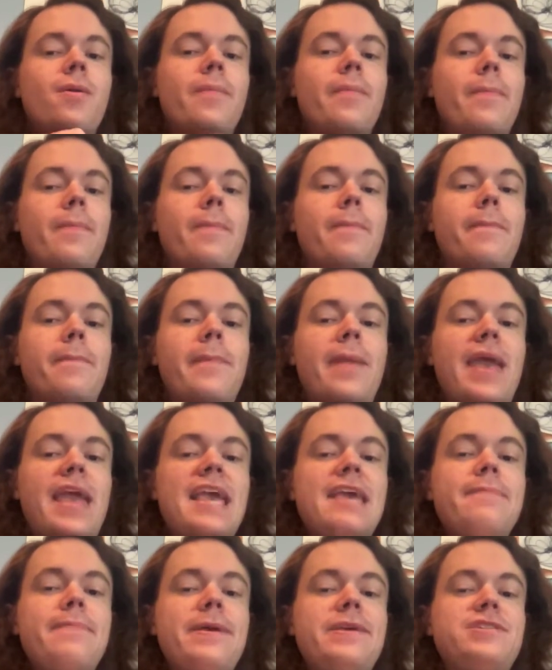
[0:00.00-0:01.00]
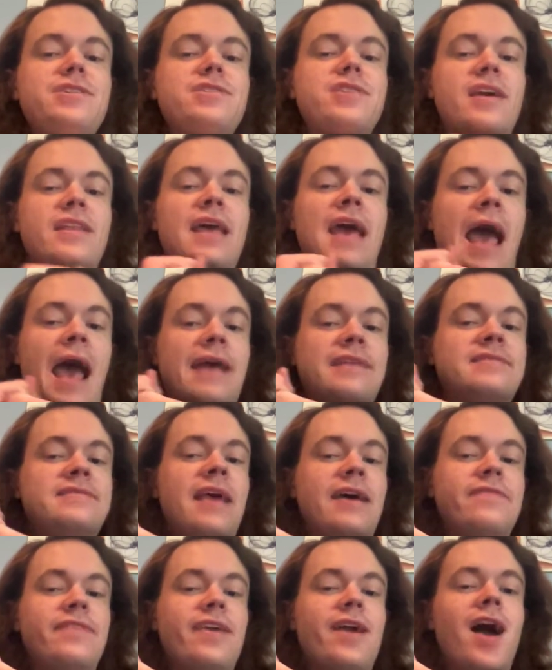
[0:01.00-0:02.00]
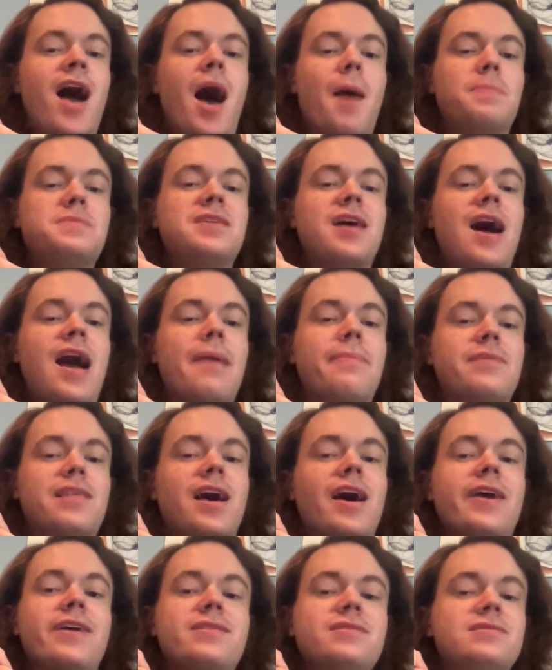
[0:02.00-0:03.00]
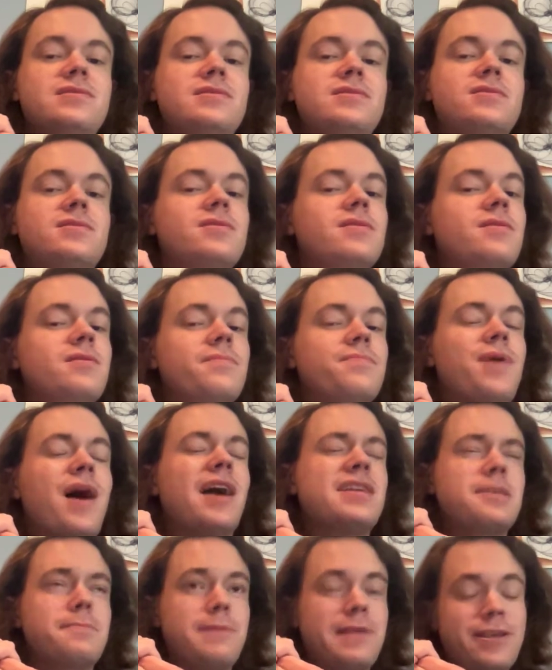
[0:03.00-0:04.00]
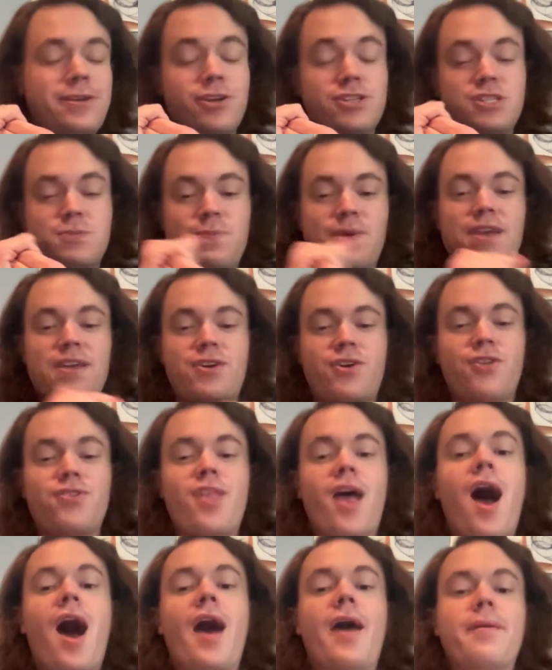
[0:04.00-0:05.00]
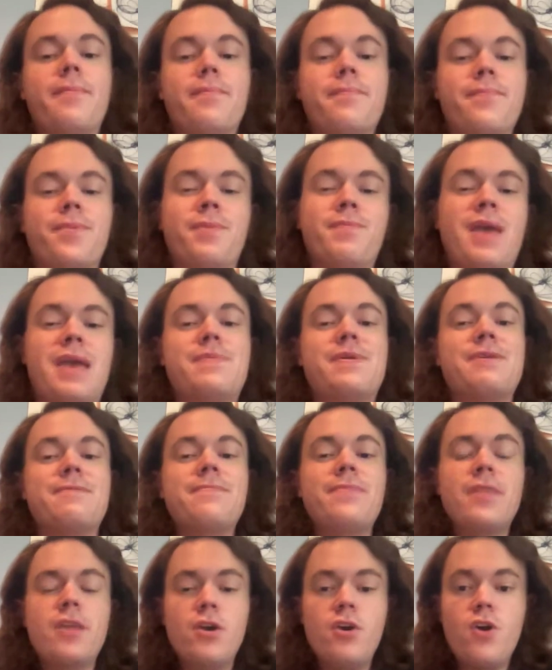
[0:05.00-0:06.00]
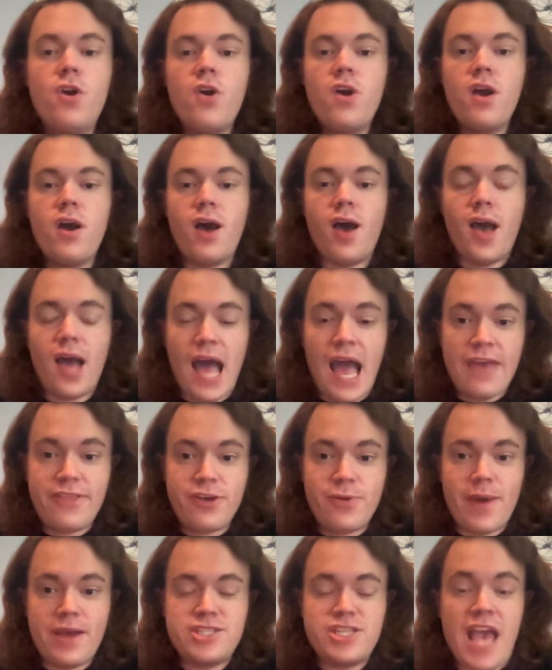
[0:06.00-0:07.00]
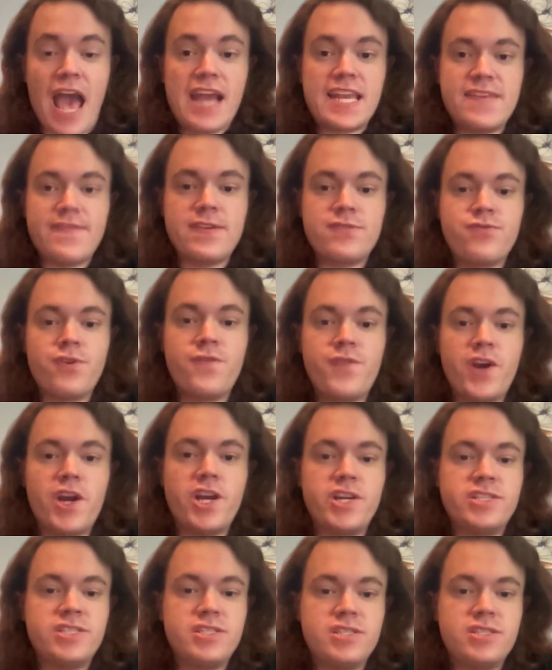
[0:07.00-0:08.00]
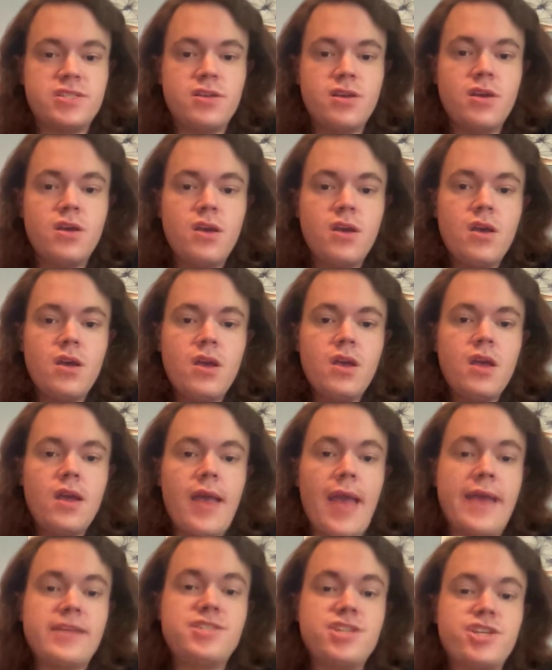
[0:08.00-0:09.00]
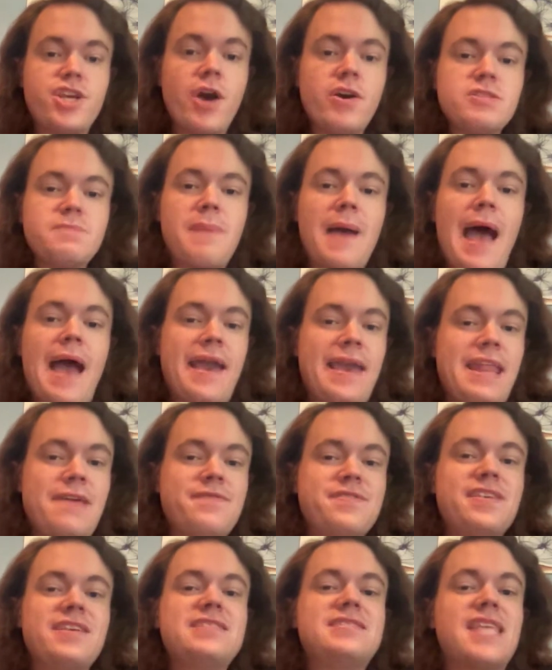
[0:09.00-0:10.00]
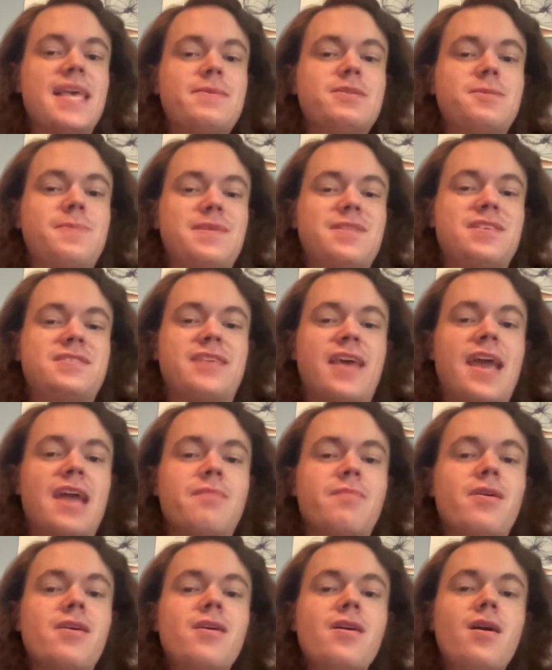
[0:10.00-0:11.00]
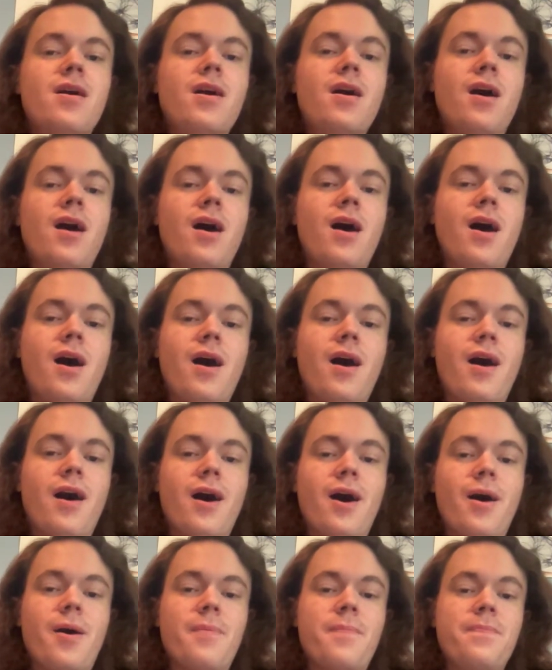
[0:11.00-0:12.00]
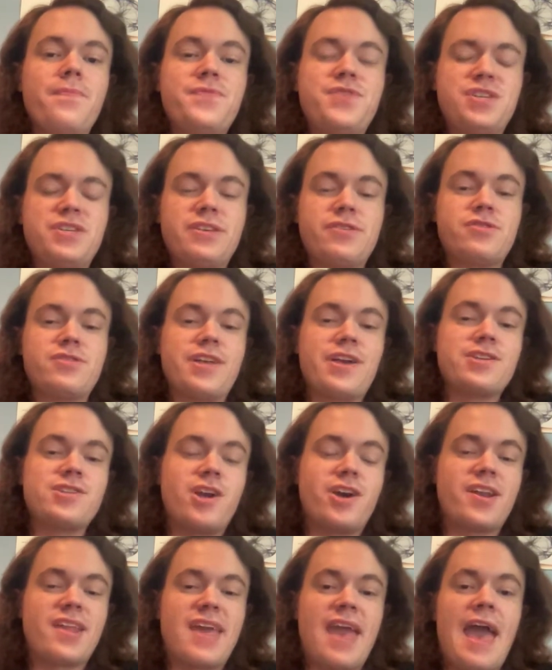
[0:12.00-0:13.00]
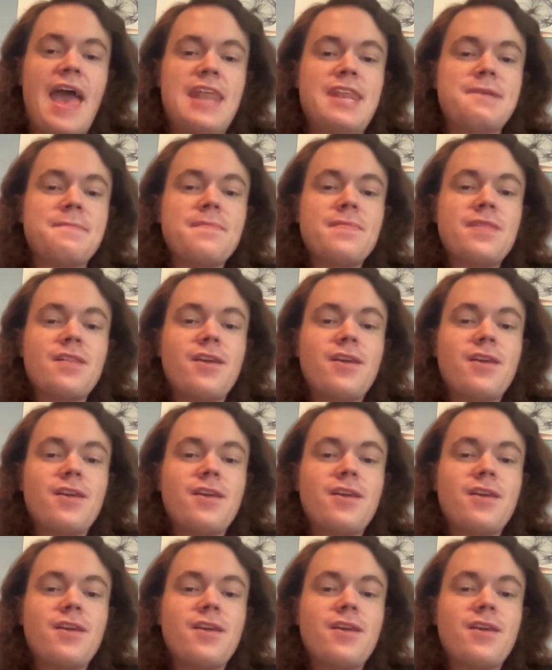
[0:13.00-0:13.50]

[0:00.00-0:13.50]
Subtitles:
Maybe she's gonna accidentally hop timelines. Possibly, could just be, could not, but maybe. Either way, she activates reverse, and she goes back, and everything seems to be the same. She's in her leotard again.